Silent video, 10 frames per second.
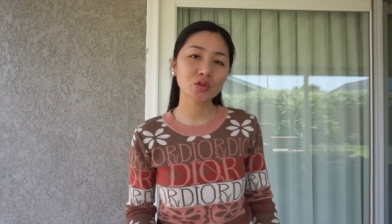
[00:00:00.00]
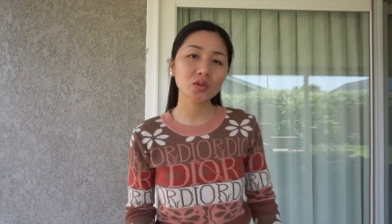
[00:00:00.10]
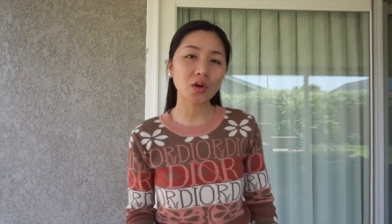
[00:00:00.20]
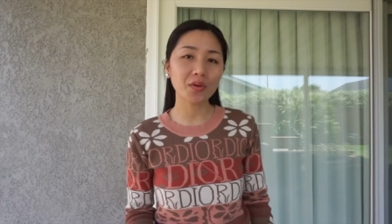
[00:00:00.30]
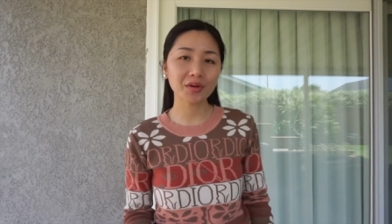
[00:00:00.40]

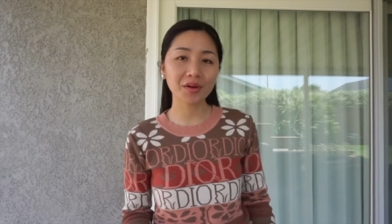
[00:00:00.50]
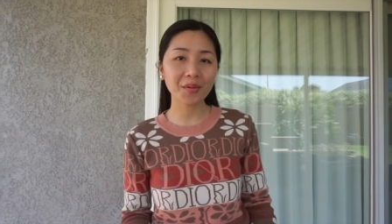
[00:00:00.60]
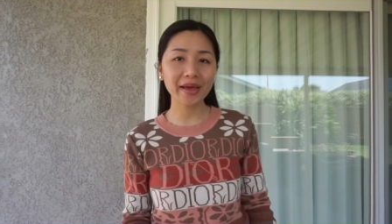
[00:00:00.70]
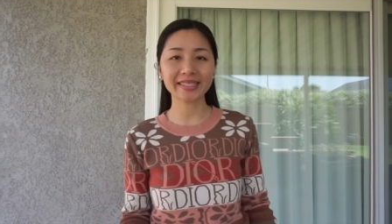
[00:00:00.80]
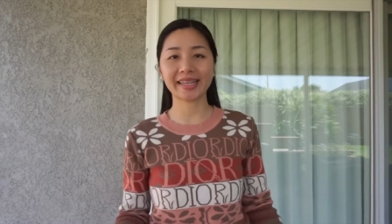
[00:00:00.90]
so
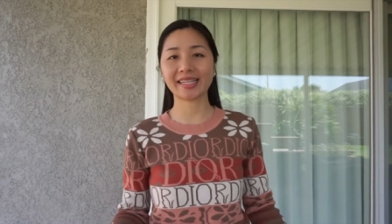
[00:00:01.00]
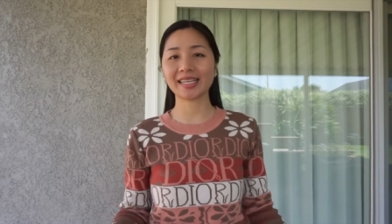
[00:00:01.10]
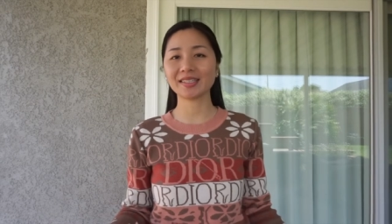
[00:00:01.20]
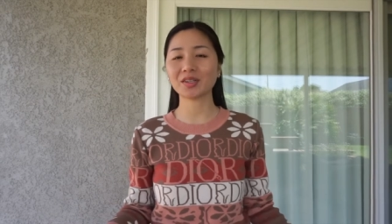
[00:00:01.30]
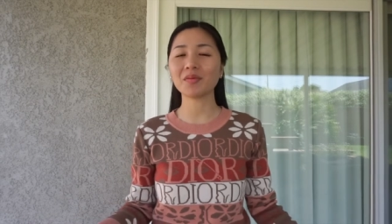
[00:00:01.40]
great
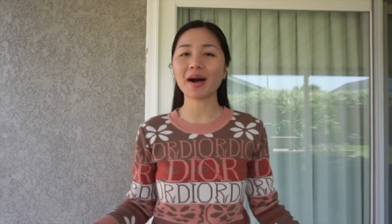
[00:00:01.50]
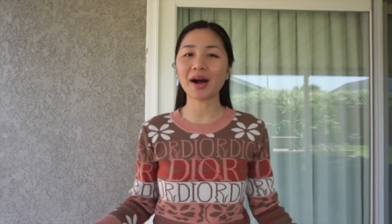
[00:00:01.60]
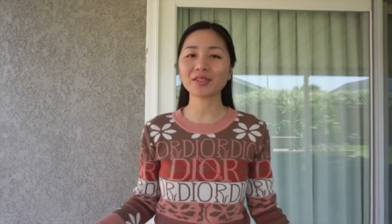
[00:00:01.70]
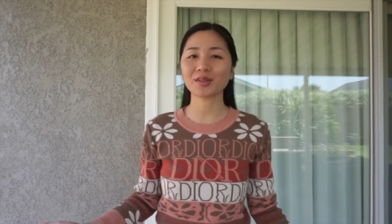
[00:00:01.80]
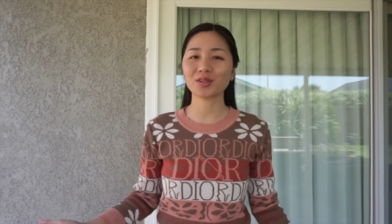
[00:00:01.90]
things
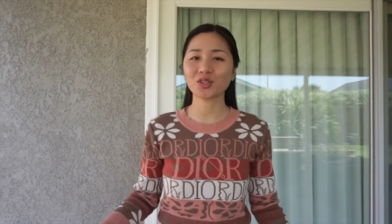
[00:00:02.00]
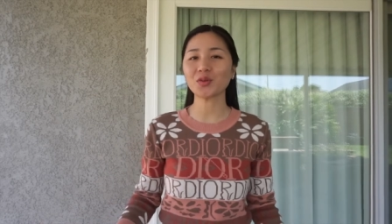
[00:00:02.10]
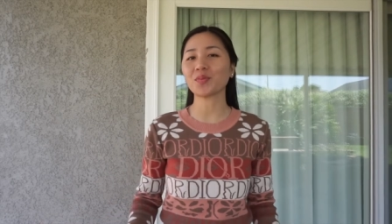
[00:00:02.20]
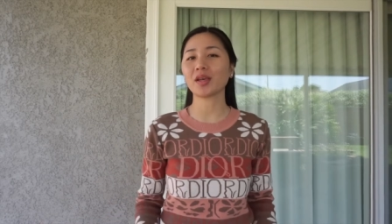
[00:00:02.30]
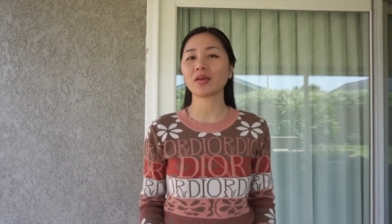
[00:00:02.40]
about the
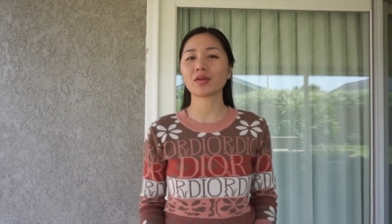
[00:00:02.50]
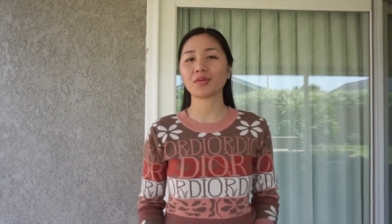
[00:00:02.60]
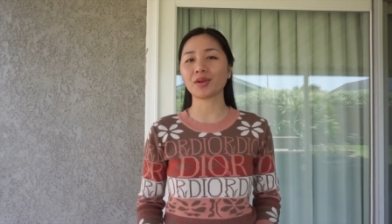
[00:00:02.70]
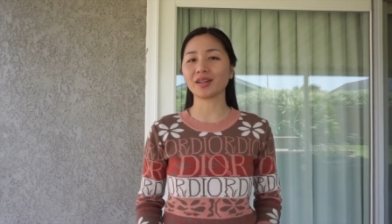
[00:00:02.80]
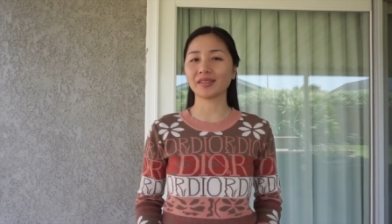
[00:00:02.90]
CPA
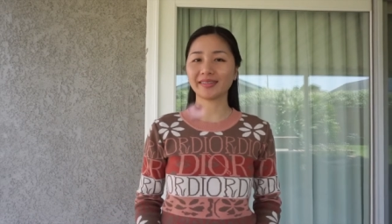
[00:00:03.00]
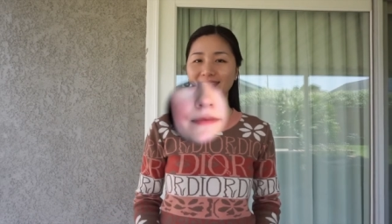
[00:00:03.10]
career?